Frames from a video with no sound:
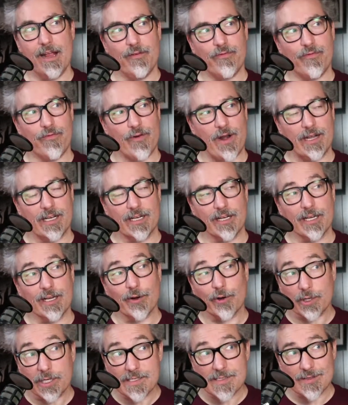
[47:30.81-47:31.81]
friend
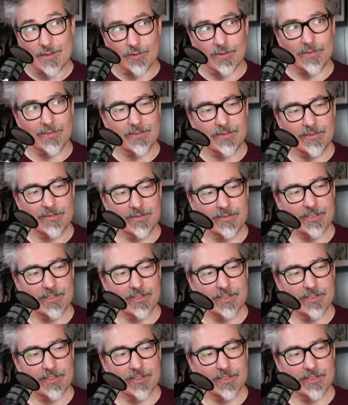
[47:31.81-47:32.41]
Crystal